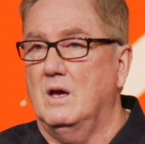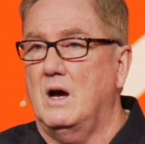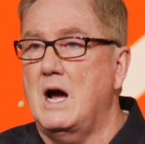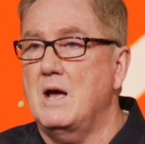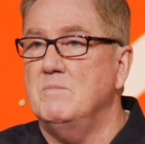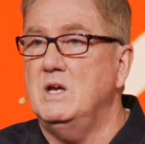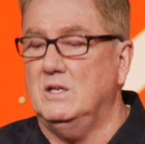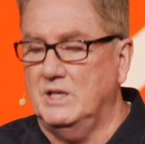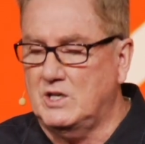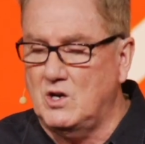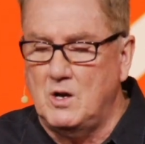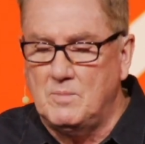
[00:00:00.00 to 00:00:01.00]
I
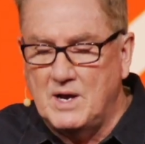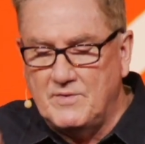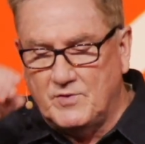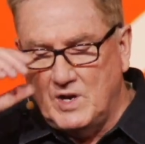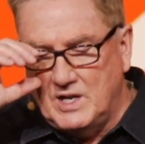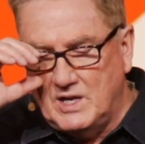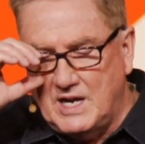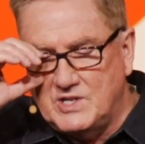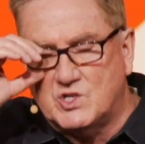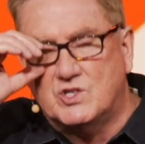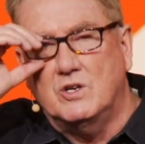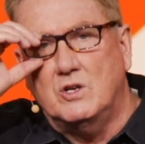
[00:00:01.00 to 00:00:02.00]
immediately called my friend, and I
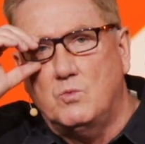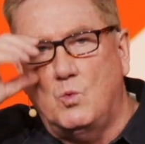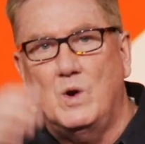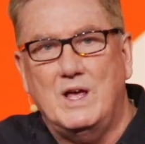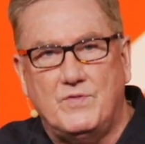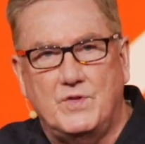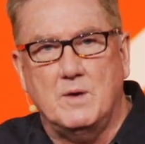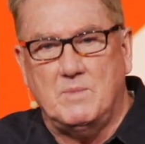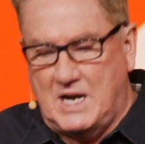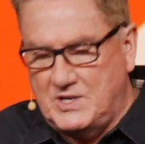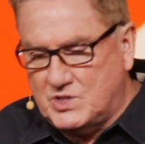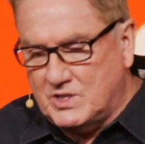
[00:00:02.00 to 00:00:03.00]
stood with him,
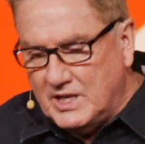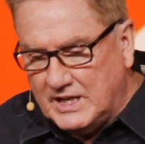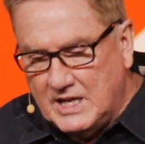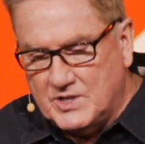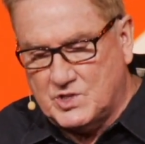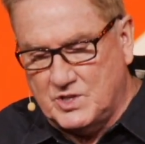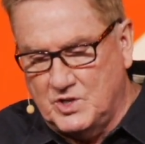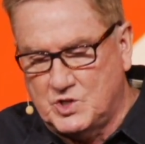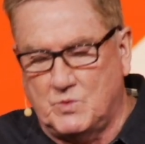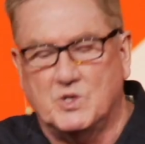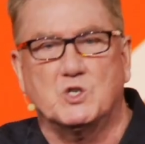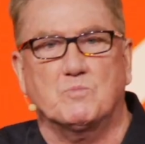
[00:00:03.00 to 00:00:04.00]
and I stood against those
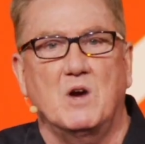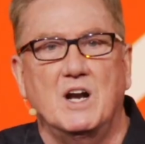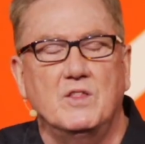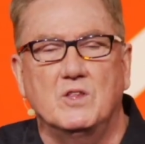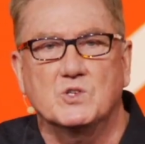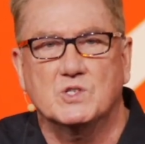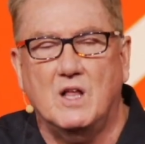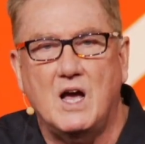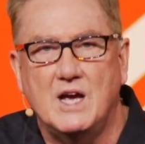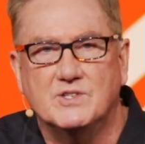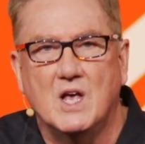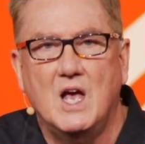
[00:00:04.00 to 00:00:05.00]
who were spreading those
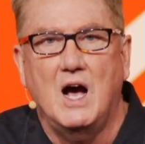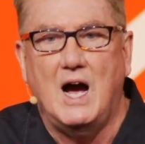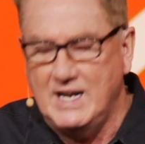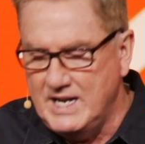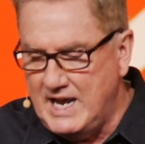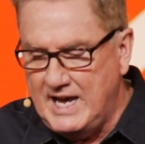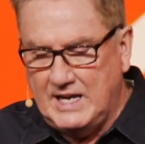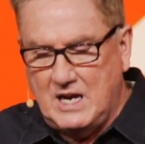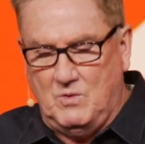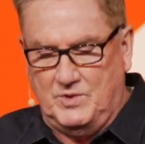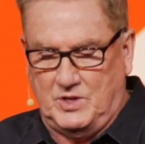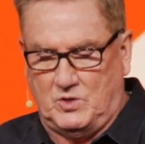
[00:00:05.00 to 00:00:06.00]
lies. I didn't hang
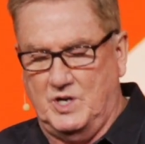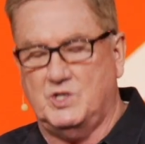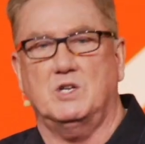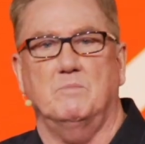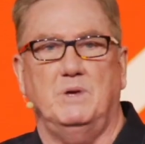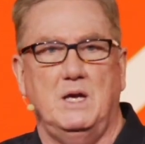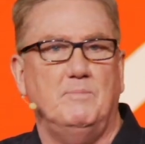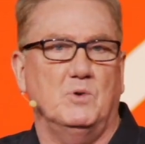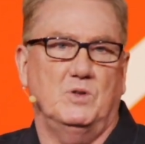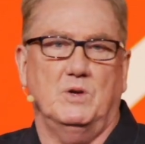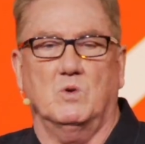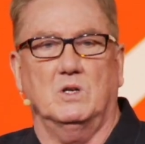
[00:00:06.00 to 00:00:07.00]
out with the Christian
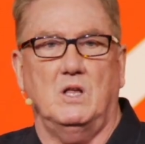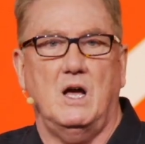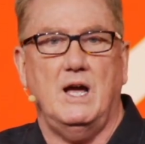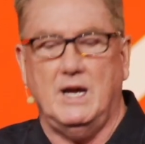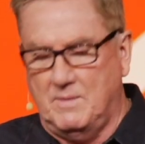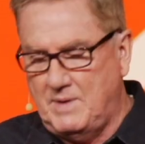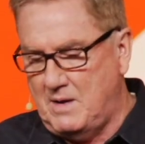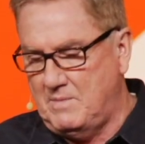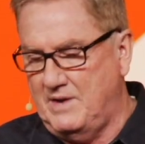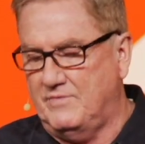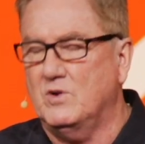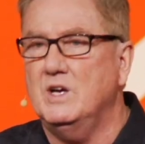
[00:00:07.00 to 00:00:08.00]
people that were lying about
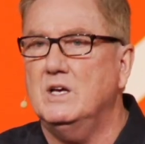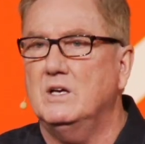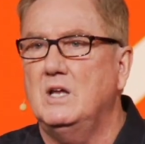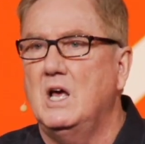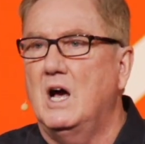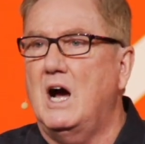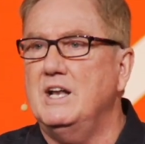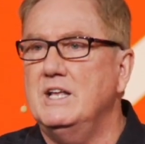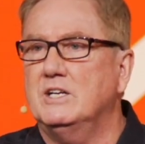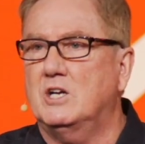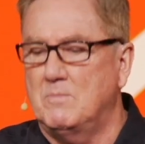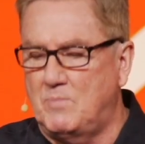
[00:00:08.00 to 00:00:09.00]
my friend. I
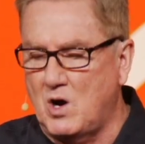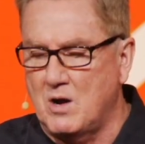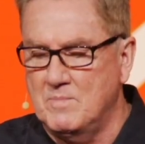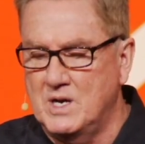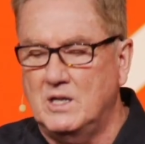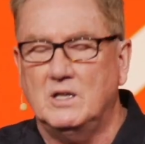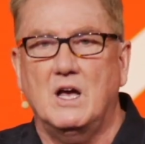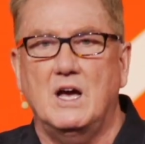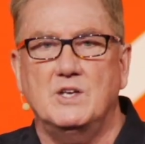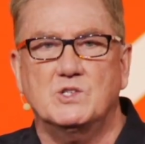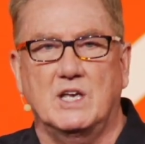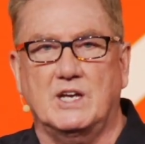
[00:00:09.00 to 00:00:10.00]
didn't
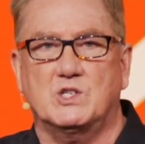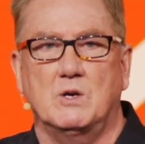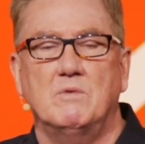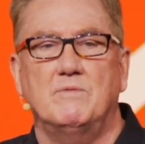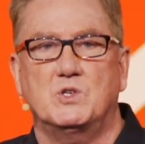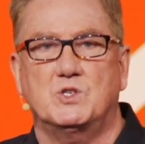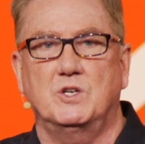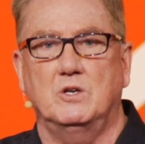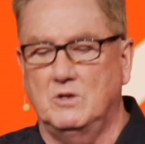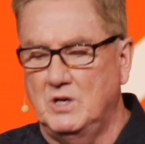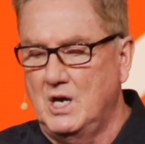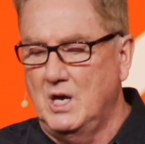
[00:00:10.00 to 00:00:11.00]
compartmentalize like some of us
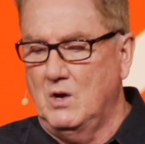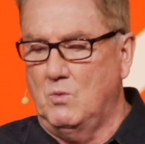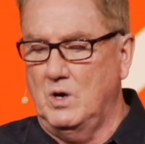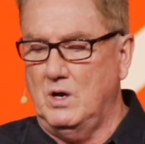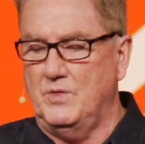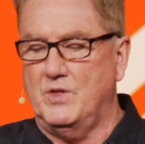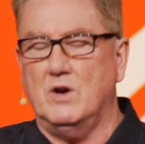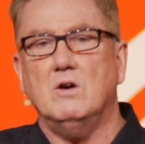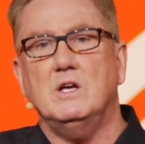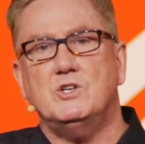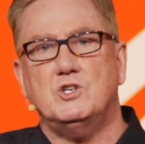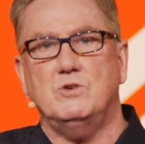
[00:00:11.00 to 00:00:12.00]
do. Well, their
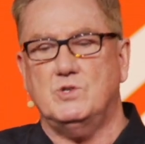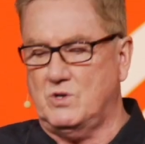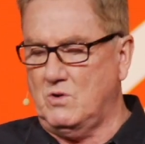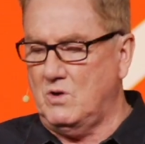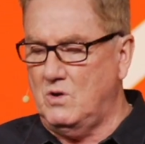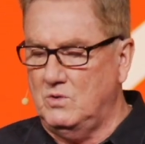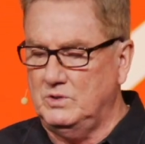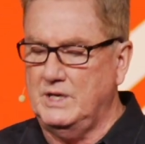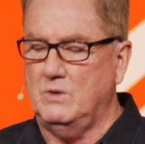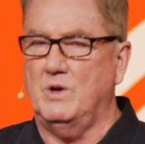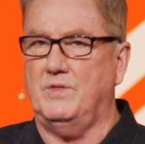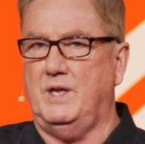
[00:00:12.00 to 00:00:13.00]
issues are
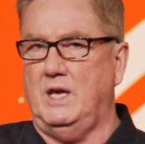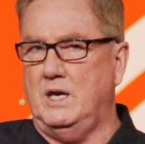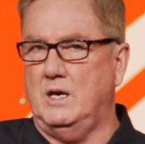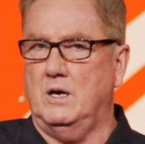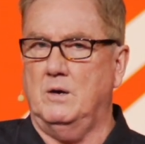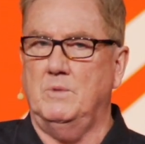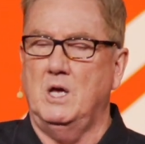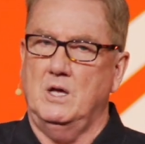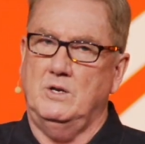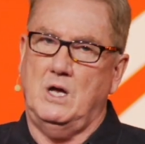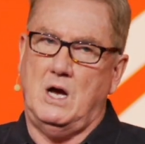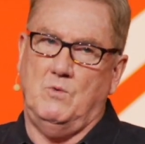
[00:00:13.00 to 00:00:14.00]
only with him,
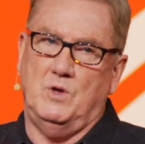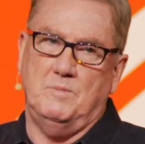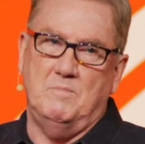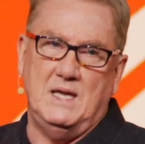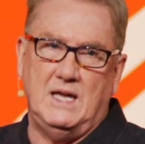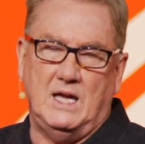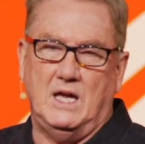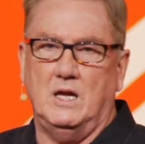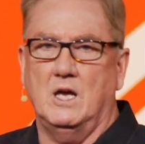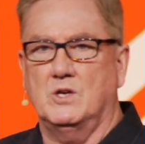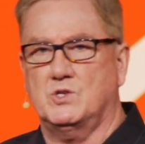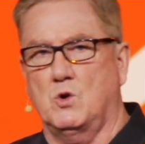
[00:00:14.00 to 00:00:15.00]
not with
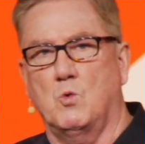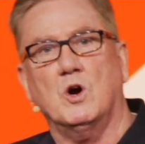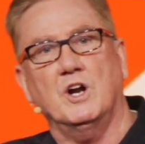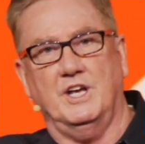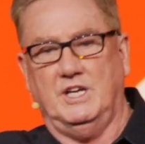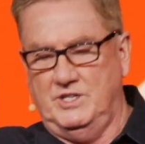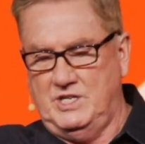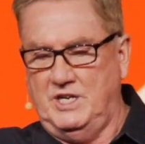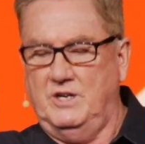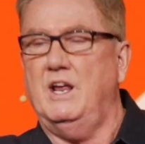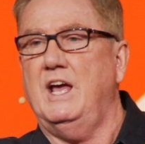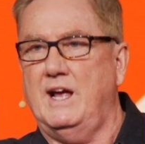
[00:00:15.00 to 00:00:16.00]
me, so we're going to
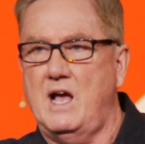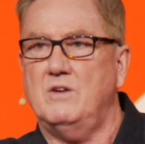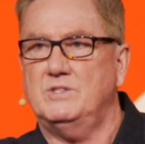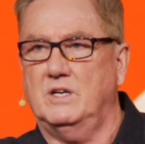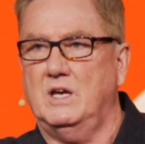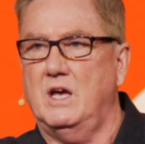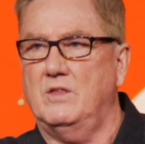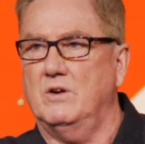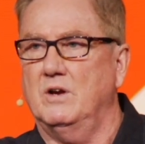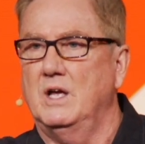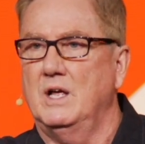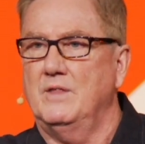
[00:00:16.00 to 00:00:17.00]
continue to hang out
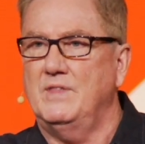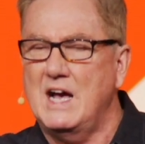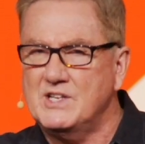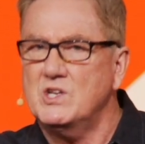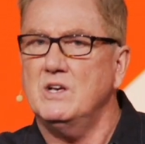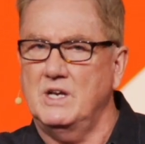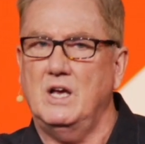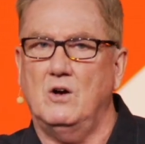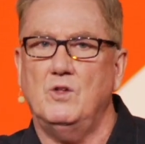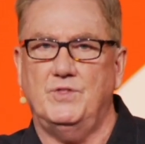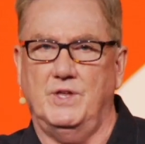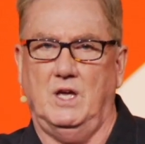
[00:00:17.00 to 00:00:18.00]
together. That's
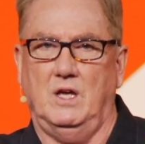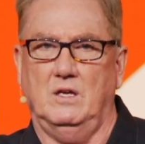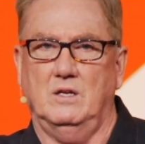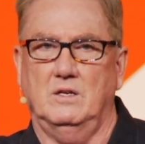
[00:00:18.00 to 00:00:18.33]
unhealthy.